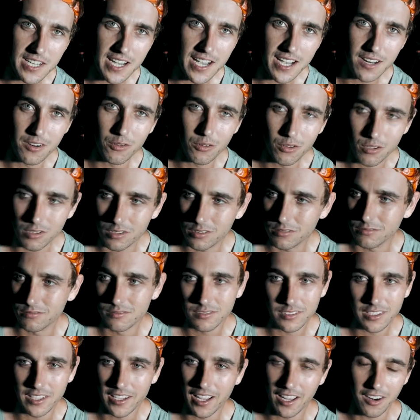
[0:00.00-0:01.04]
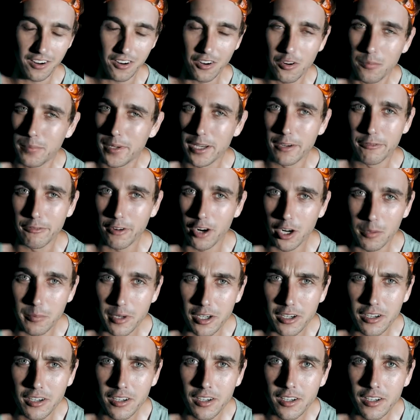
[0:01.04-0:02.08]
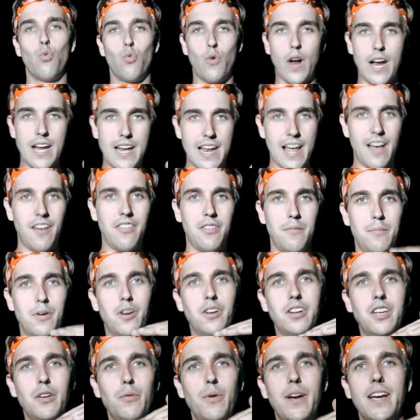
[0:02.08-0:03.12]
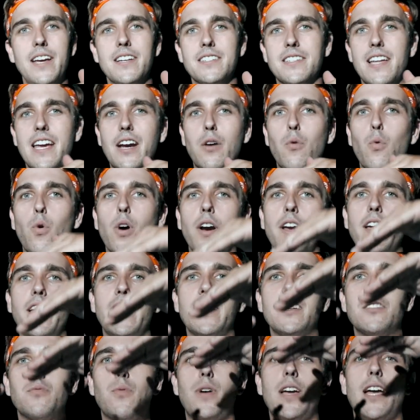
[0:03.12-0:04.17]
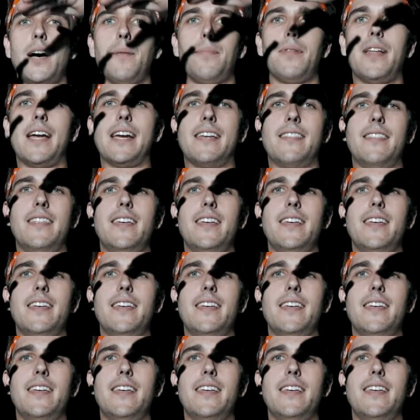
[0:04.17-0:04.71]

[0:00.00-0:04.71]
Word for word: that or I don't know, be a farmer. Right now the Milky Way is like working its way up like